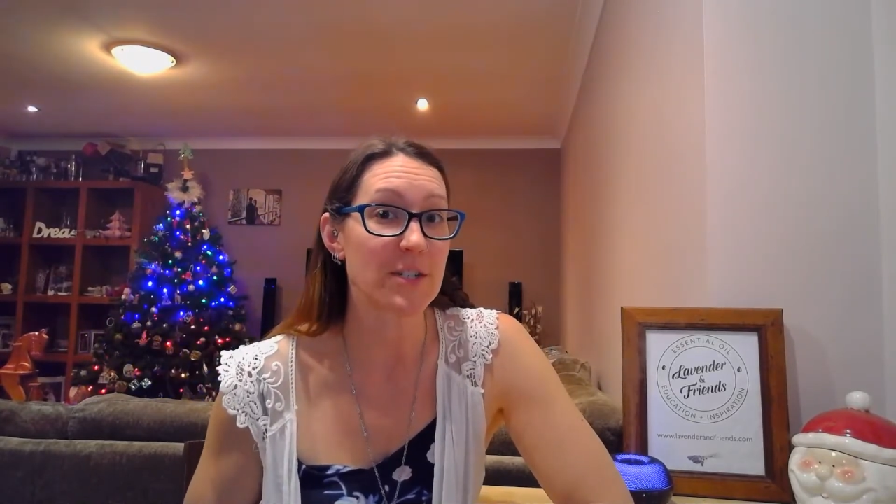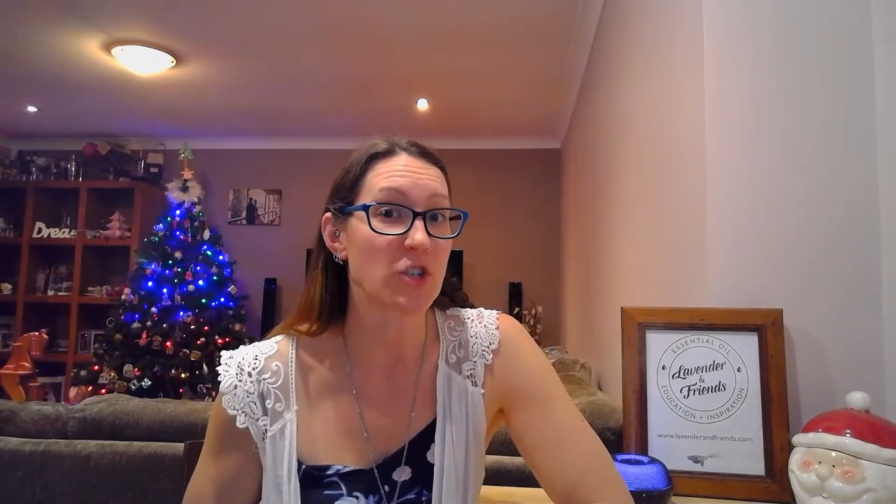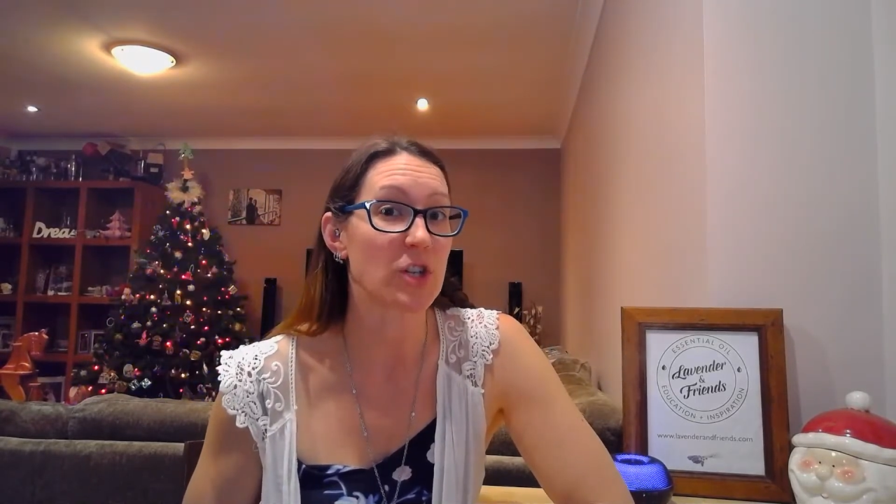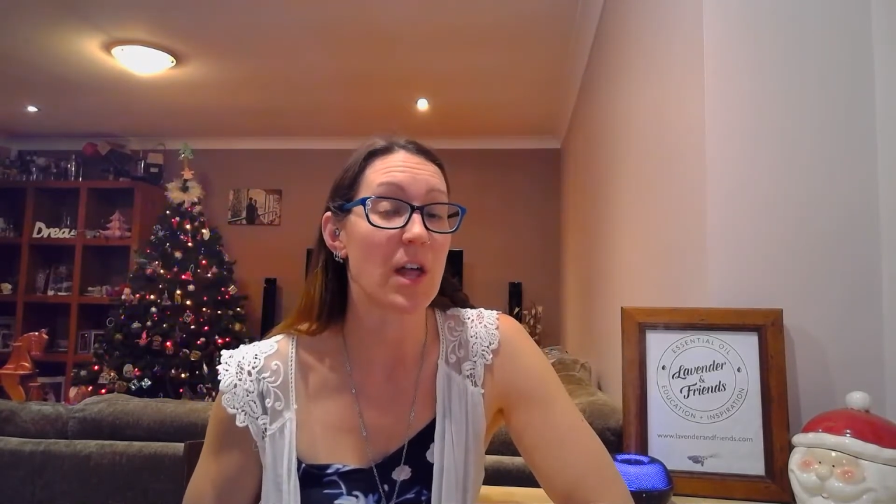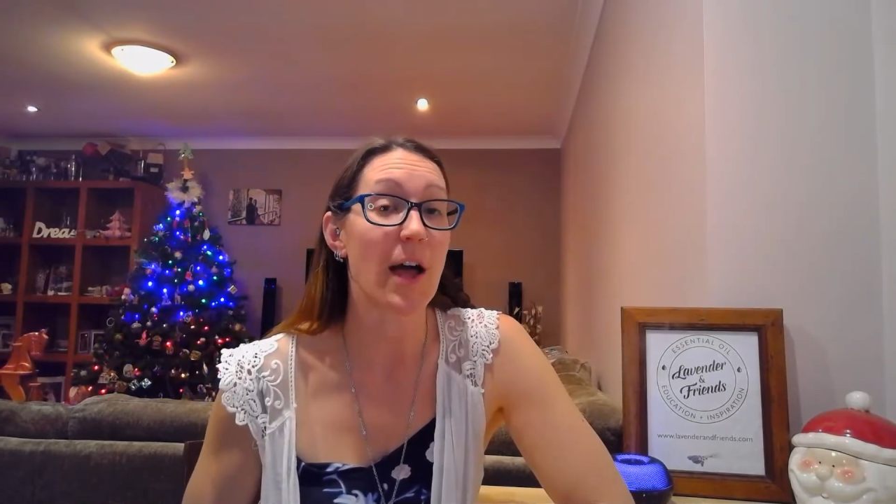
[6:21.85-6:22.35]
in
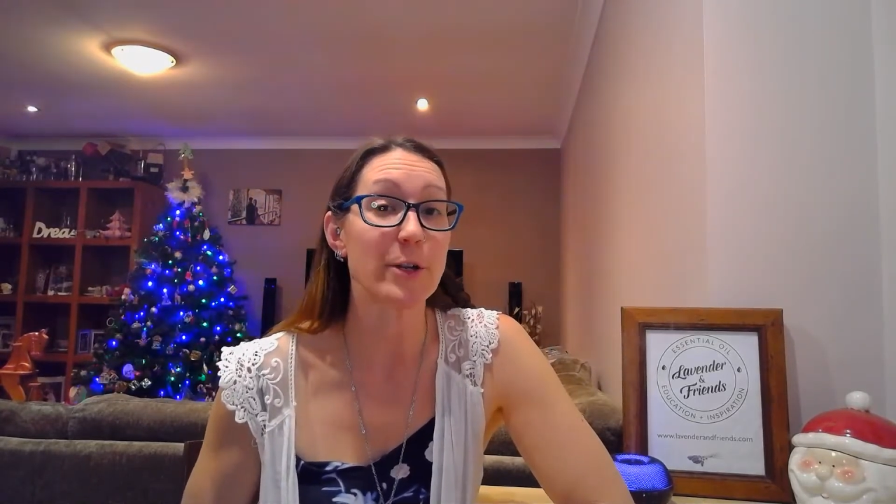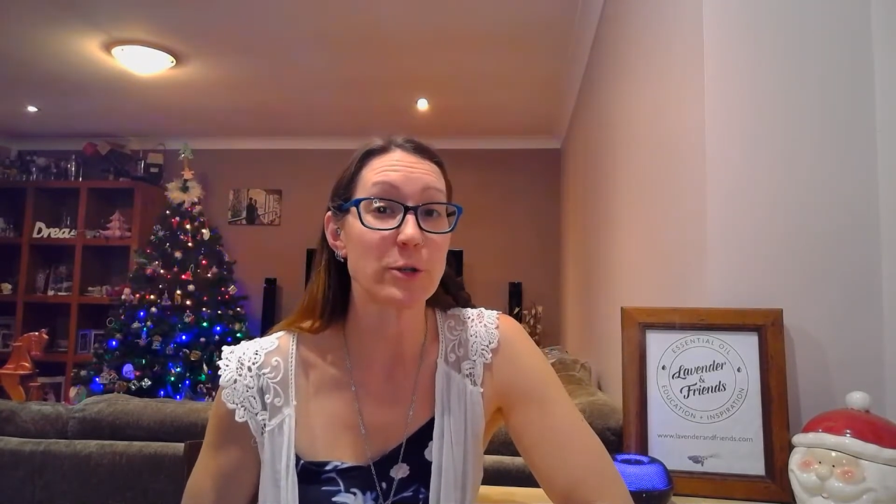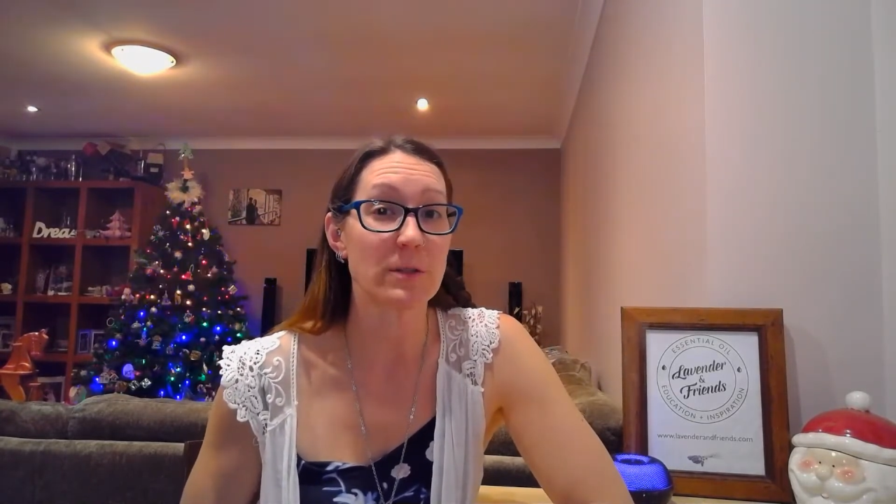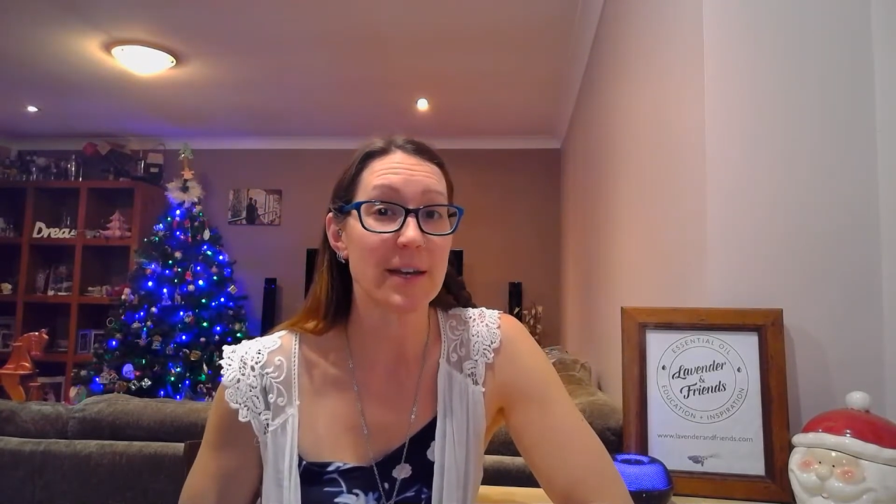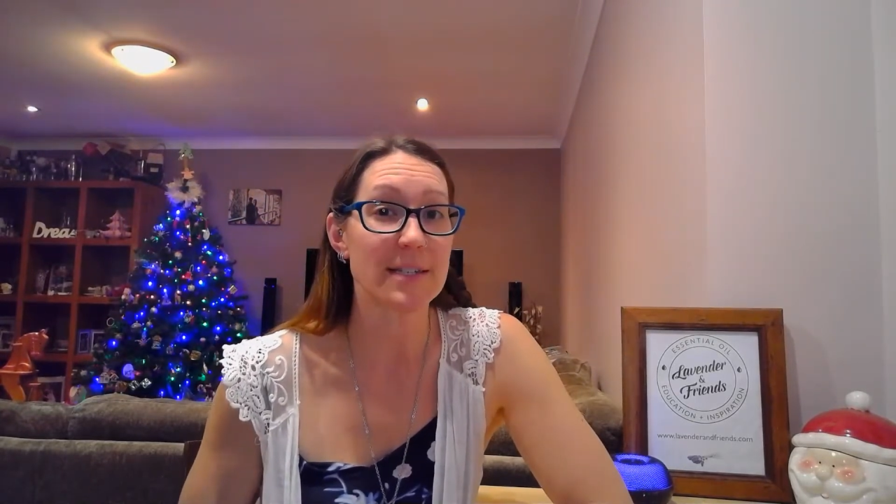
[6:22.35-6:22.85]
July
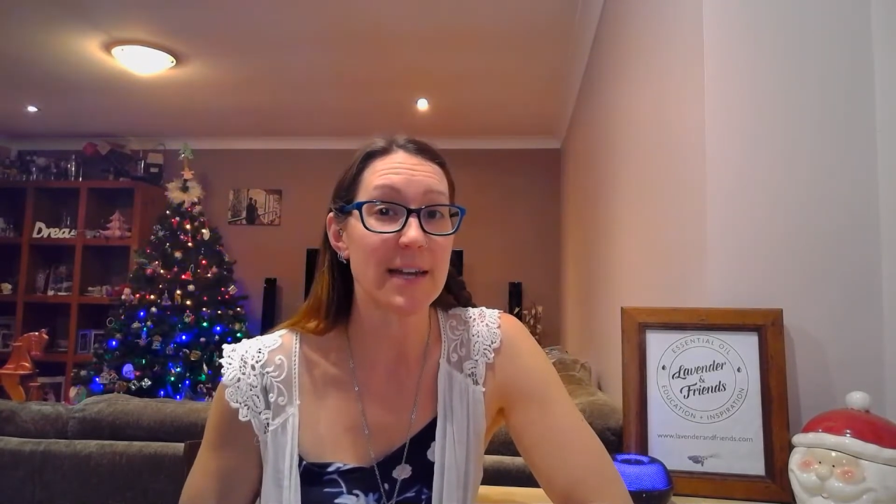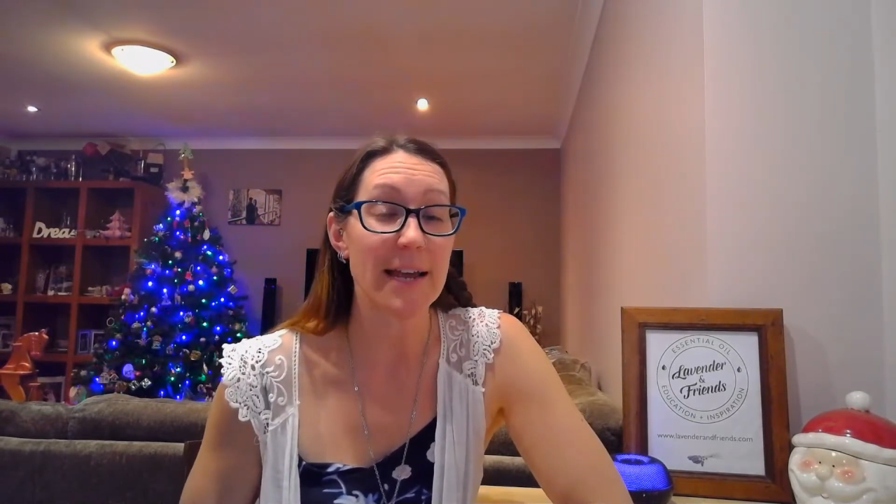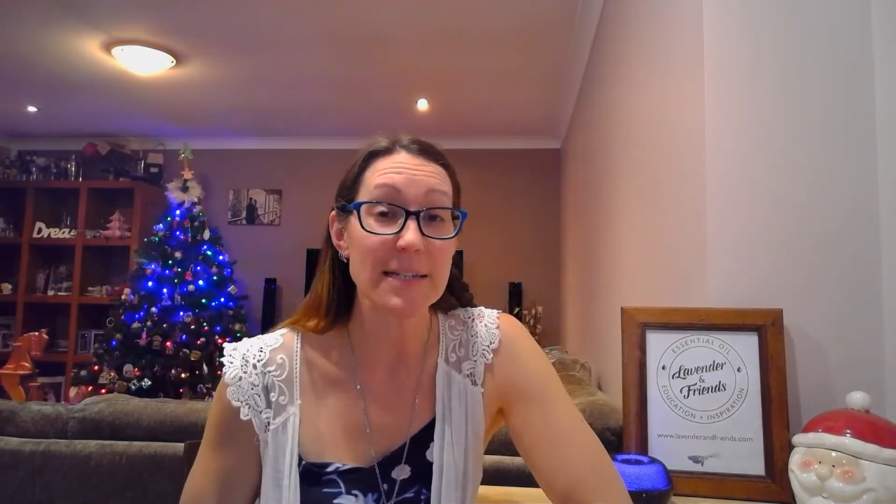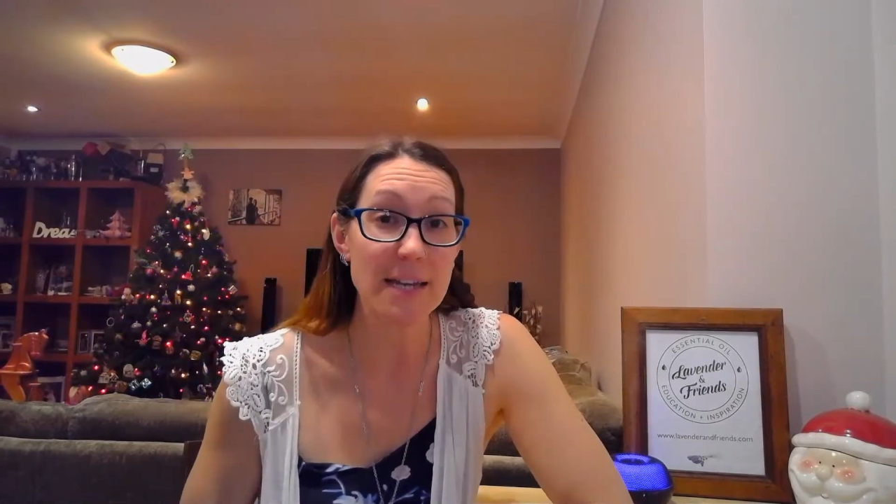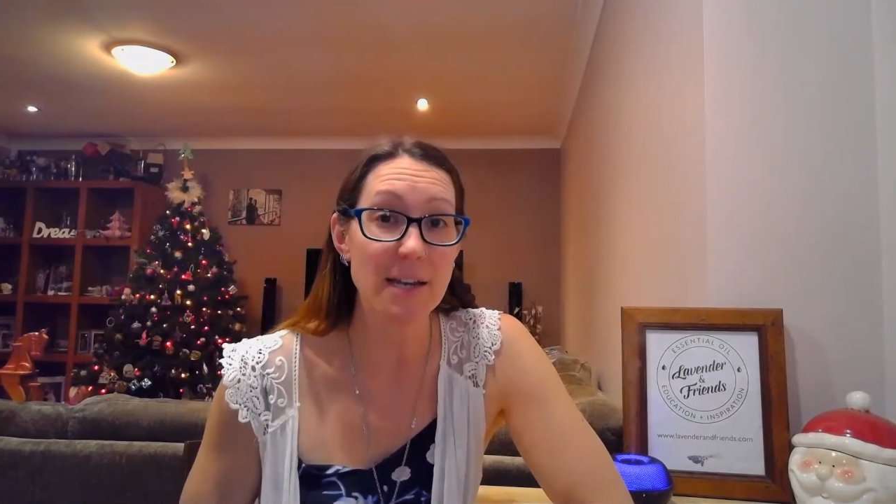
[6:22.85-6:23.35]

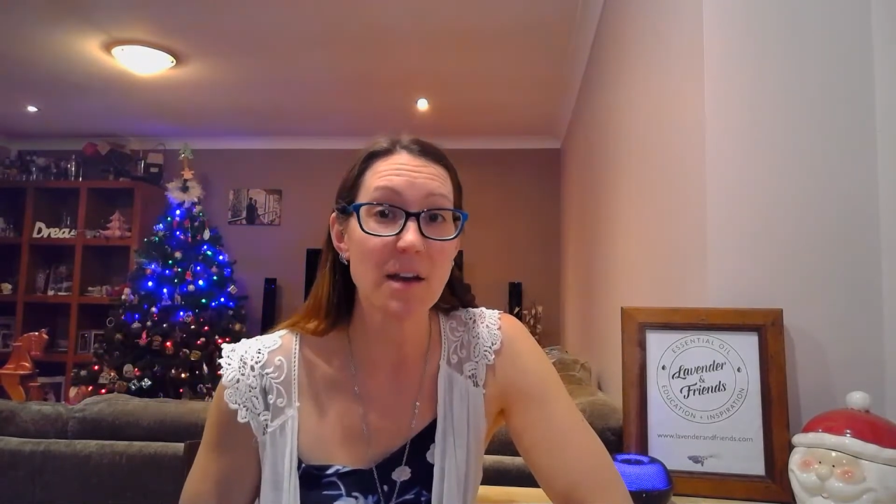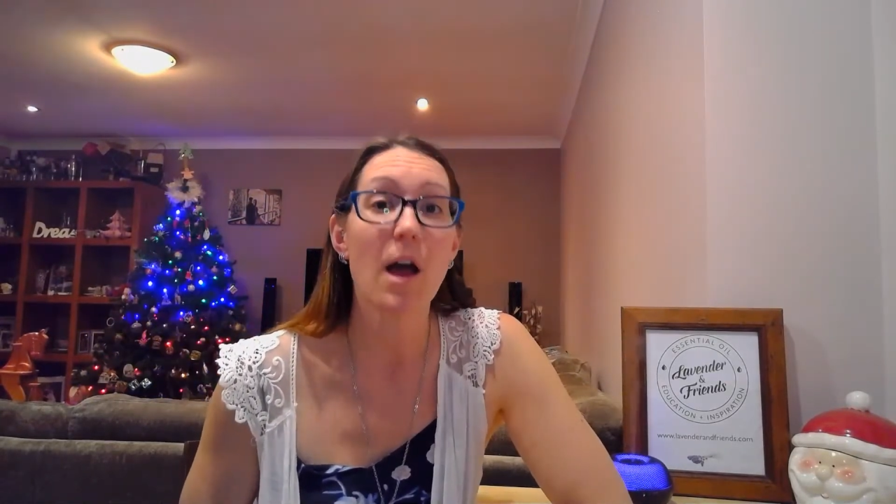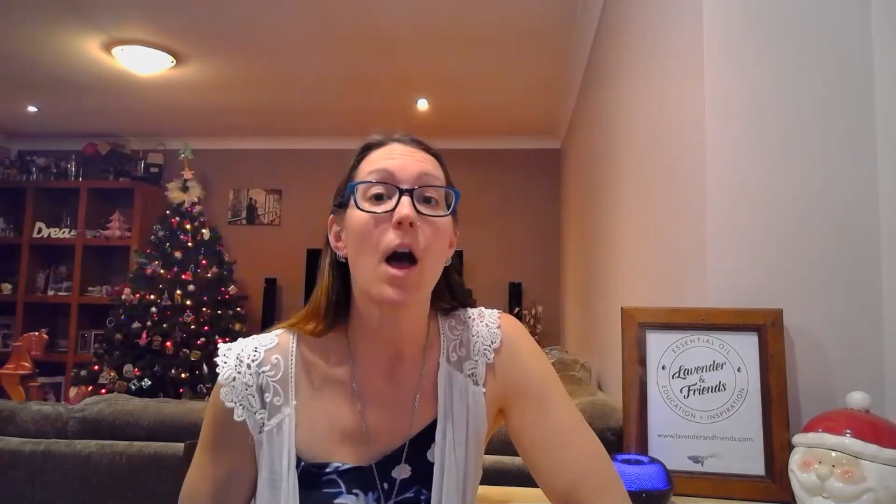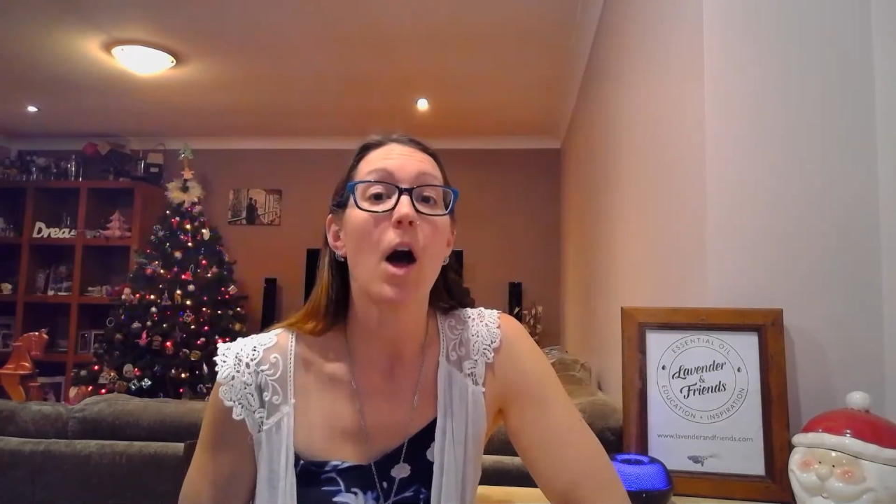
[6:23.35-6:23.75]
2018.